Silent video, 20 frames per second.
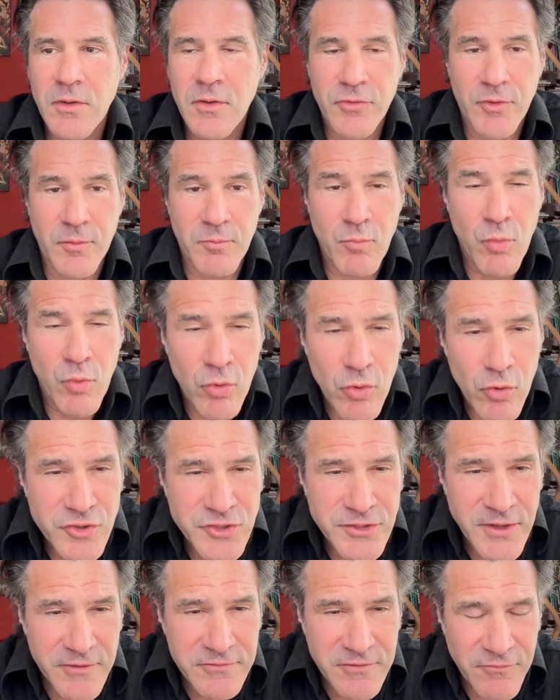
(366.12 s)
The moral
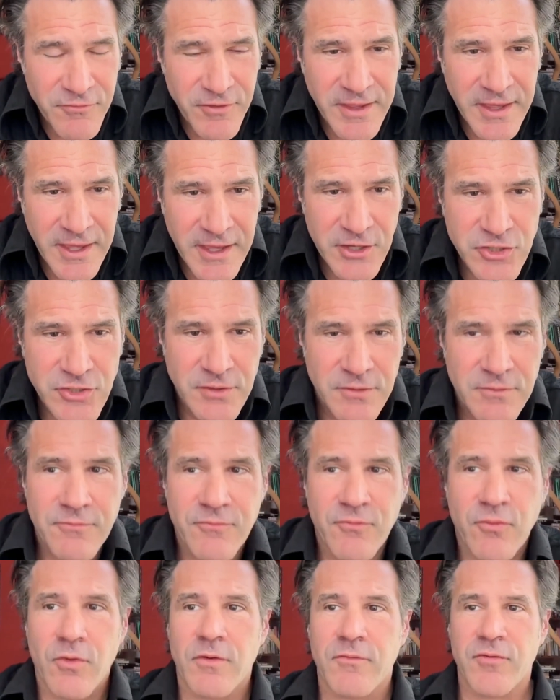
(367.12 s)
justification
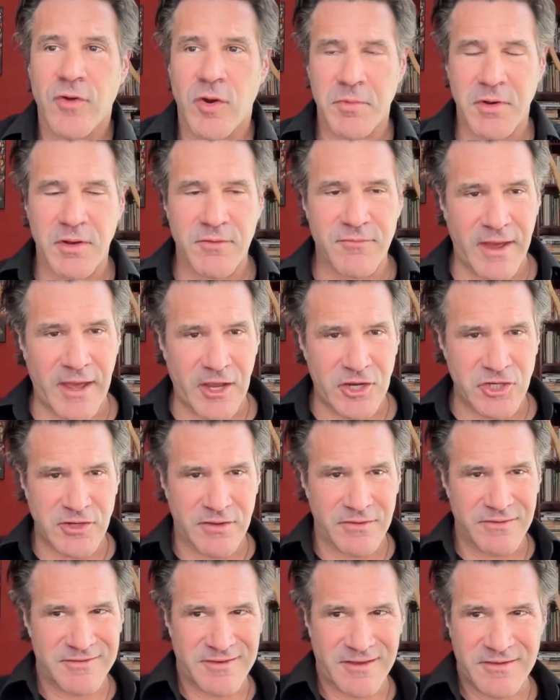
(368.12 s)
for affirmative
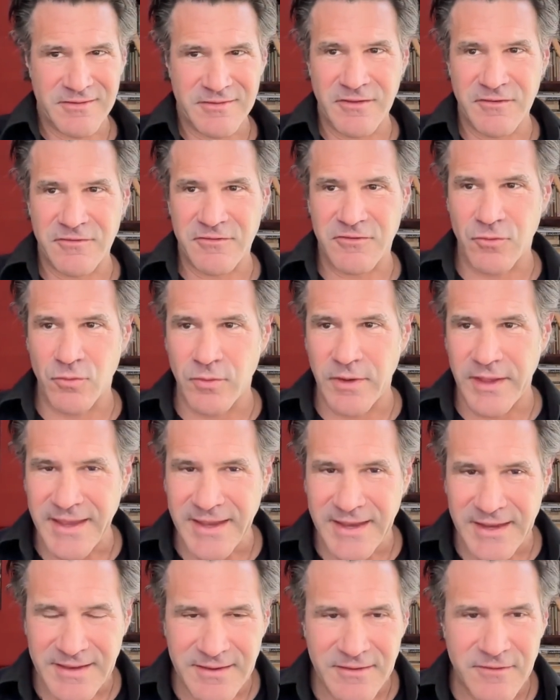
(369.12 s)
action, 60s through
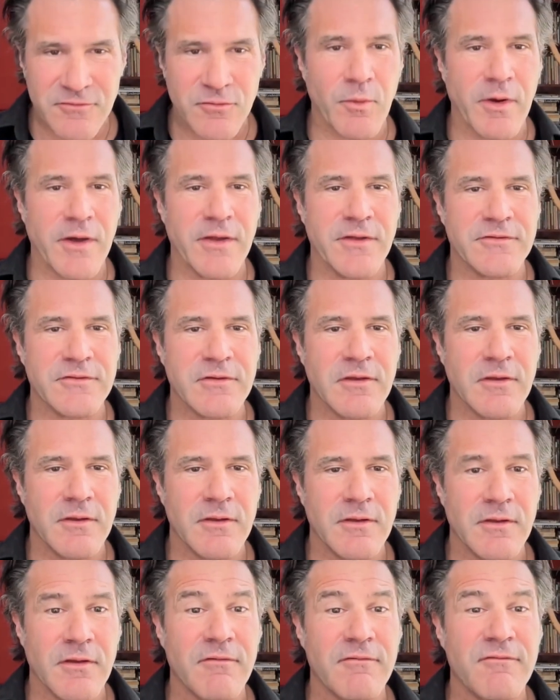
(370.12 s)
80s, was
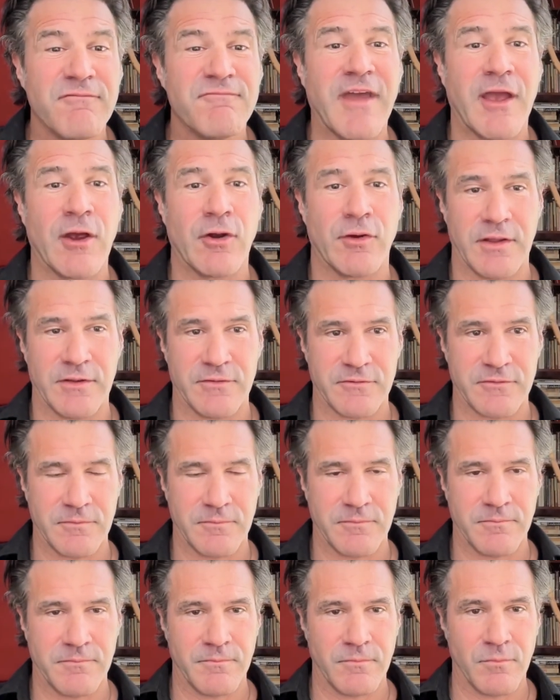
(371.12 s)
fairness.
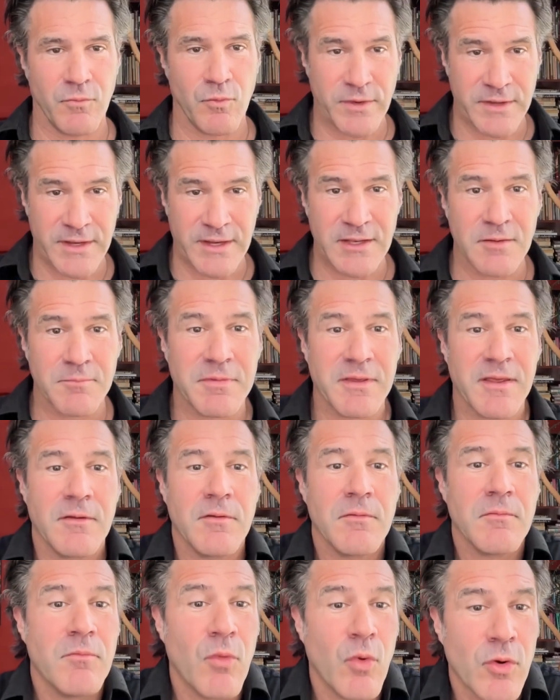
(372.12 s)
We need to be
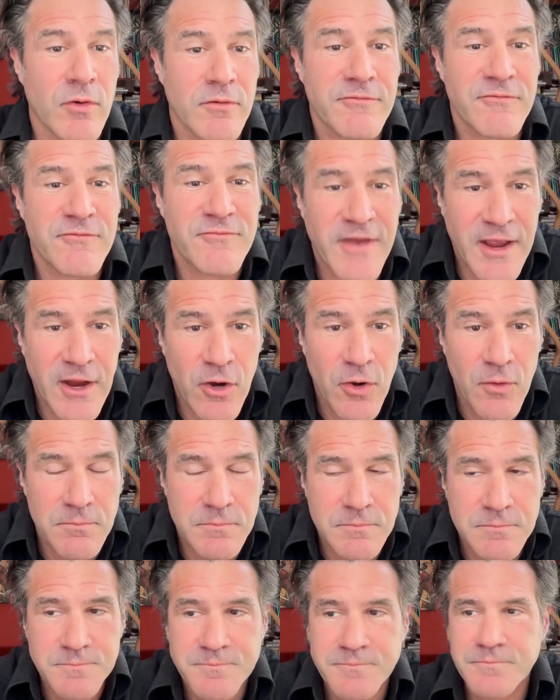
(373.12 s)
more fair.
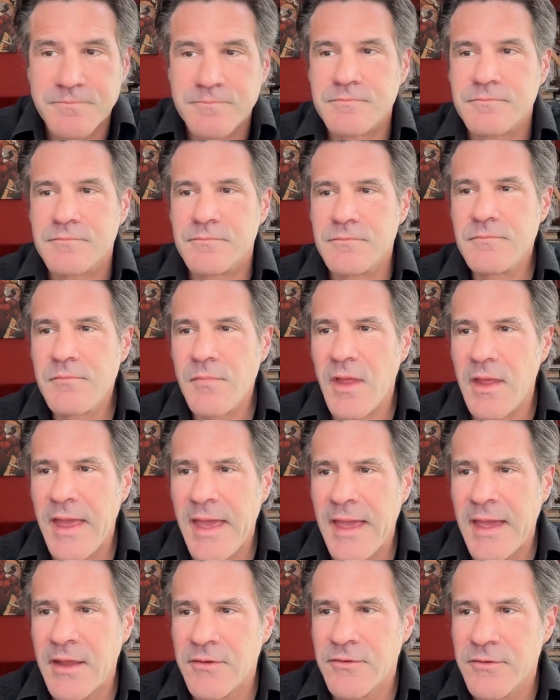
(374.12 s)

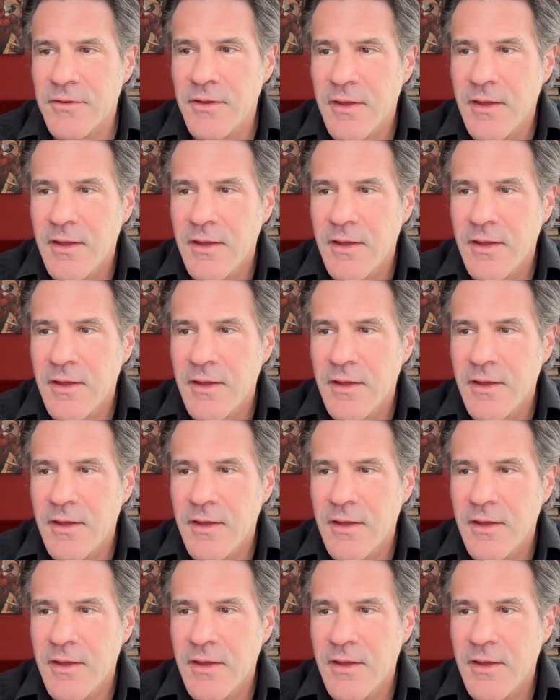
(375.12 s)
And